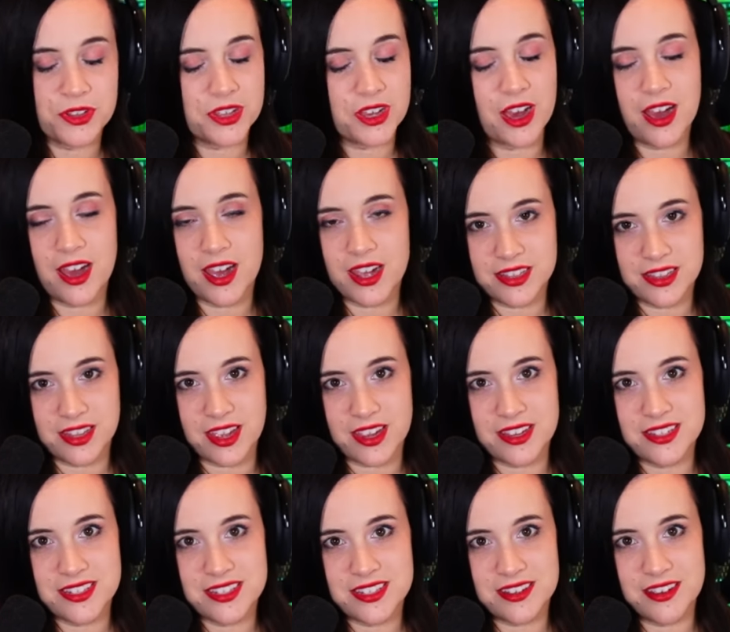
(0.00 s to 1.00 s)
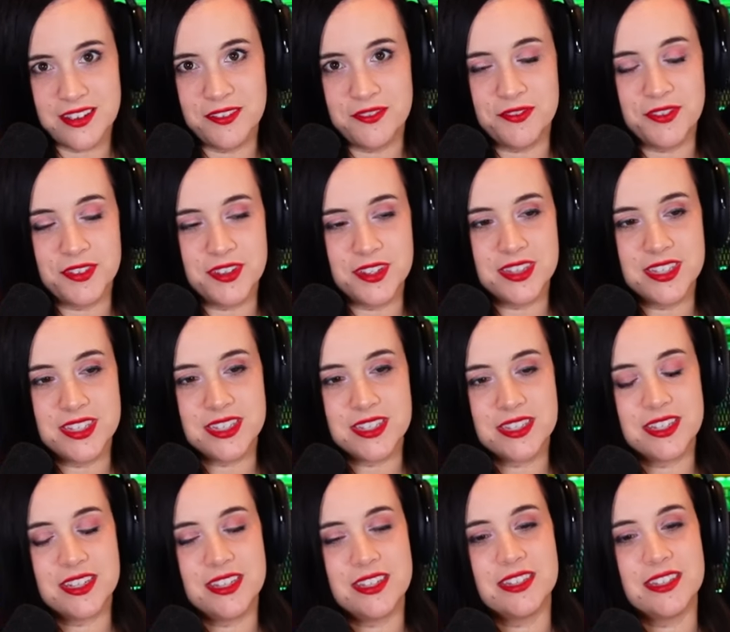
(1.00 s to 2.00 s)
highlight of this
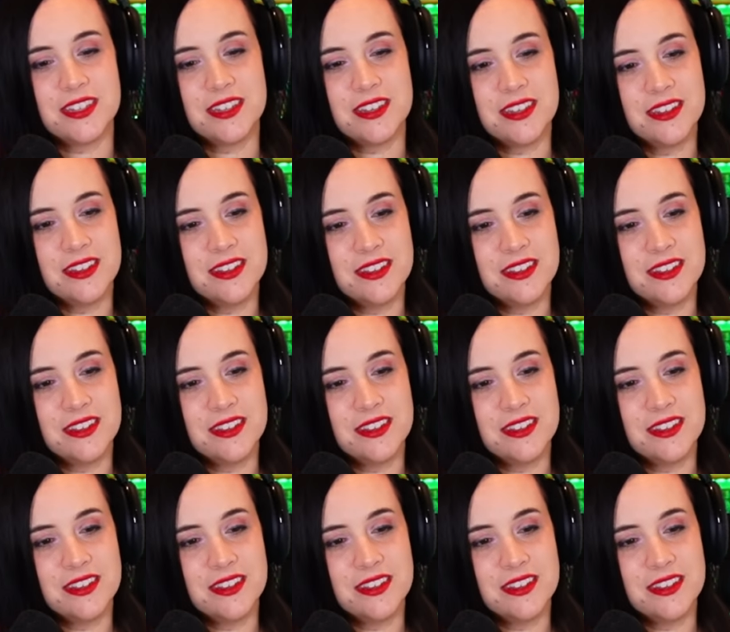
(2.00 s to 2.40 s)
season,